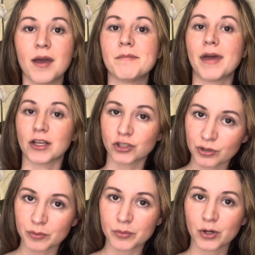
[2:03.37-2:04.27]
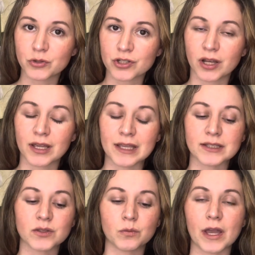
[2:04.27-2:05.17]
Mastery approach
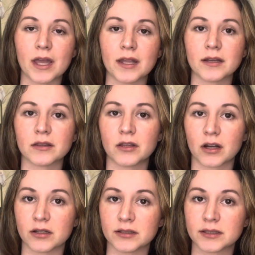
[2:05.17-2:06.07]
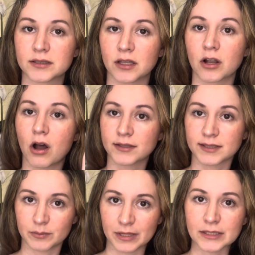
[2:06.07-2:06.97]
is when there is a
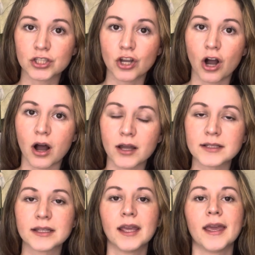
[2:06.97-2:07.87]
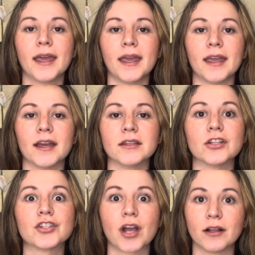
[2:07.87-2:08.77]
concept that's taught and the
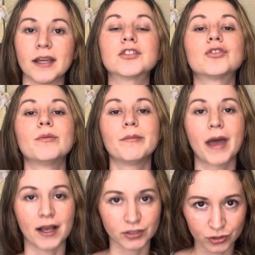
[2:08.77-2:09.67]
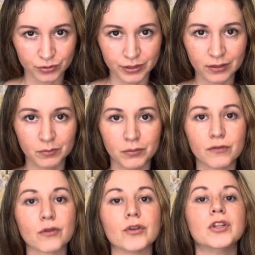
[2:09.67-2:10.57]
child has to master it
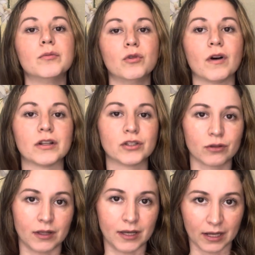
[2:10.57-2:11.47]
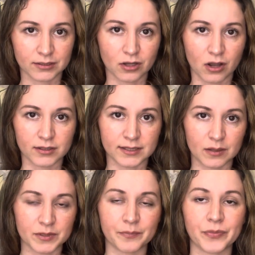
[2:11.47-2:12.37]
before they move on to the next concept.